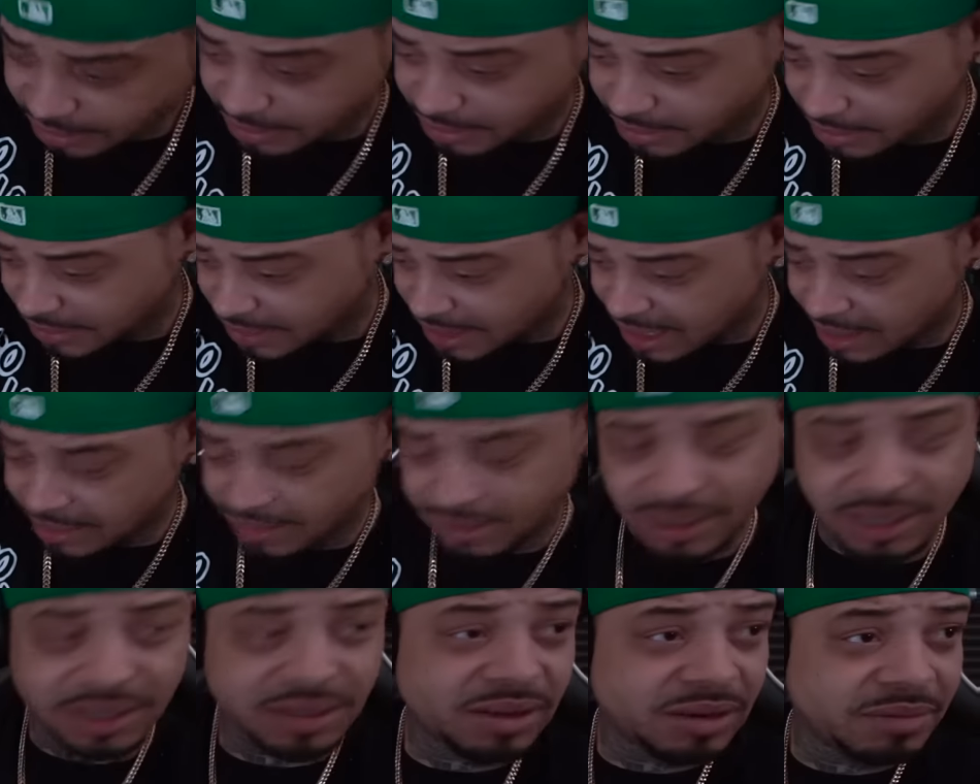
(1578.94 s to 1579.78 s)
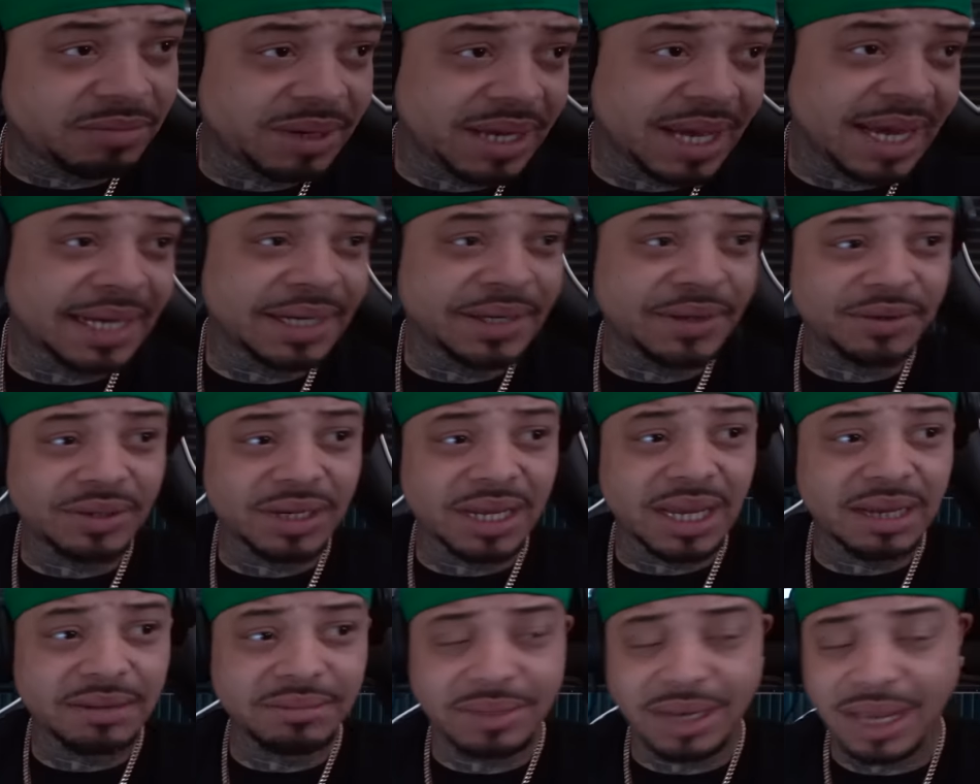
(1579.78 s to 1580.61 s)
Never seen no black dude
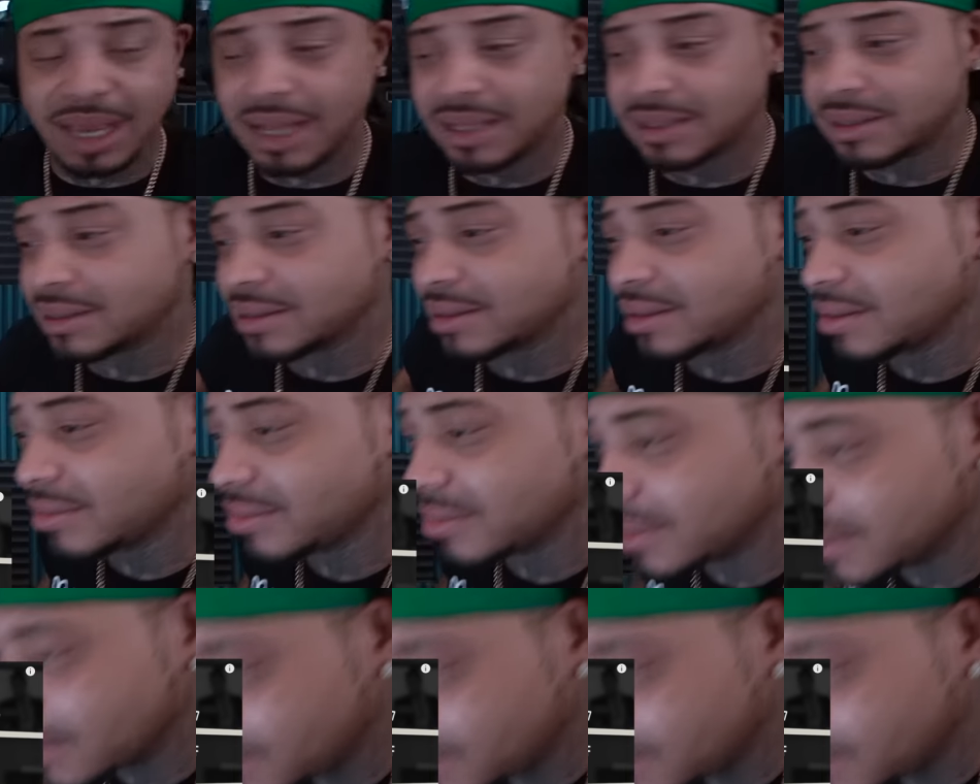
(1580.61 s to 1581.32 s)
named Dante.